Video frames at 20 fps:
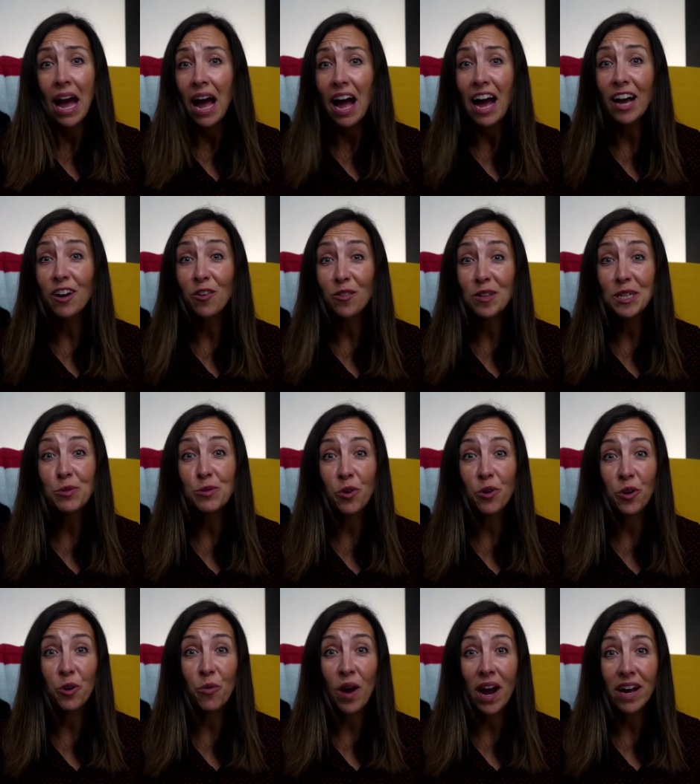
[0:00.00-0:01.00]
I got this one
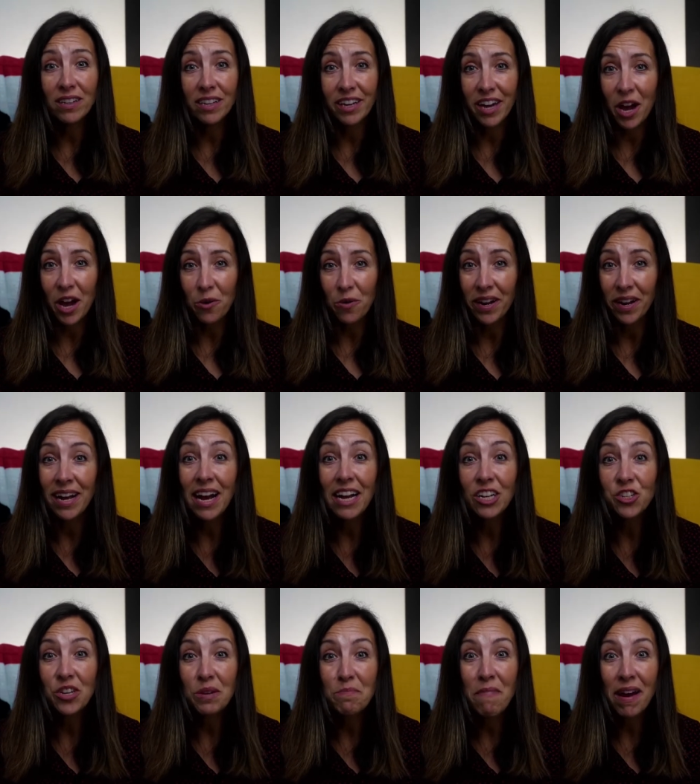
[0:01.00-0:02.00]
a while ago and I
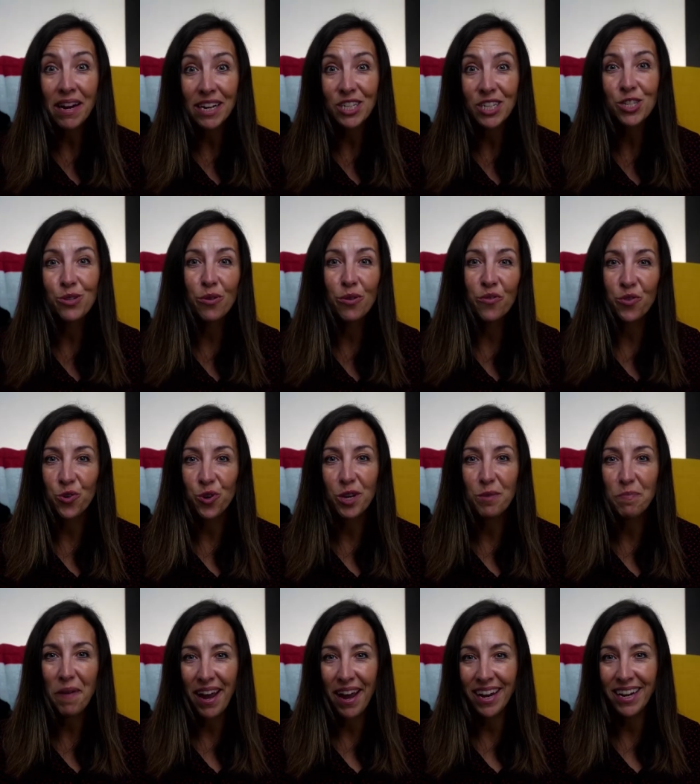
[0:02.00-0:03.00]
actually managed to avoid
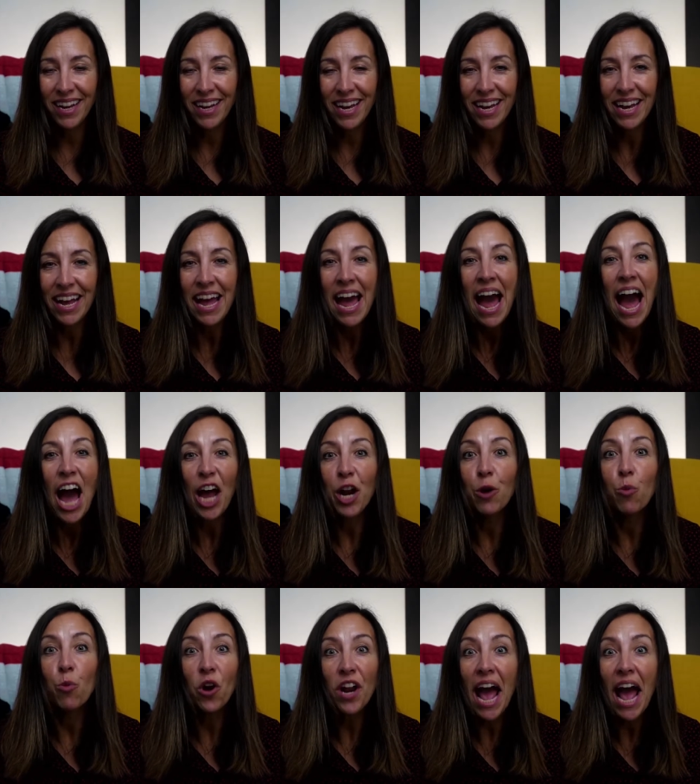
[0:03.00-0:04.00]
paying it and I
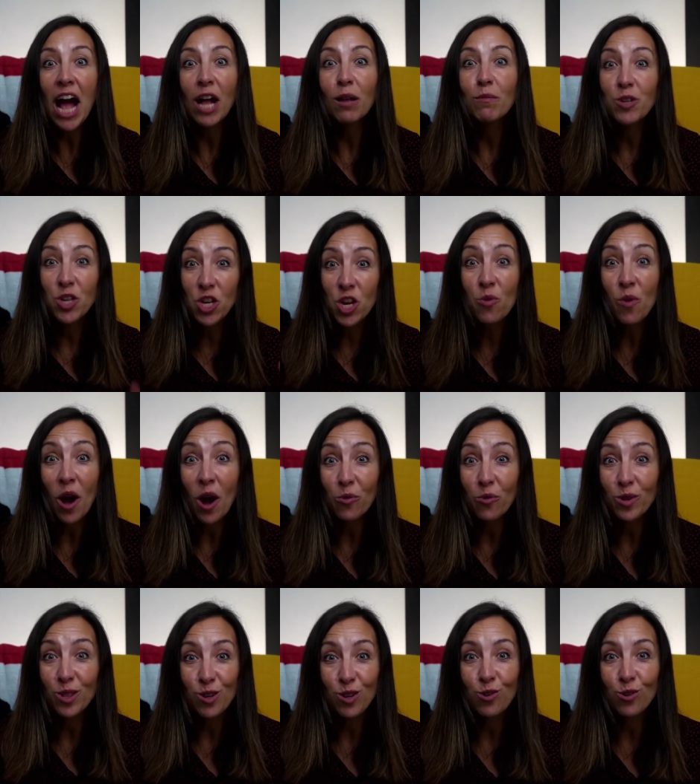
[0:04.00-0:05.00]
want to help you out
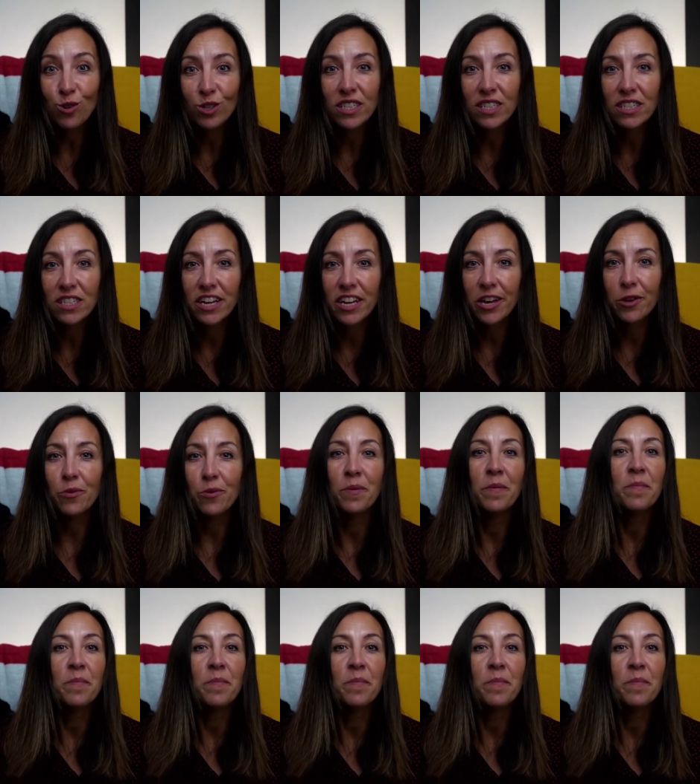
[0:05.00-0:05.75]
with yours too.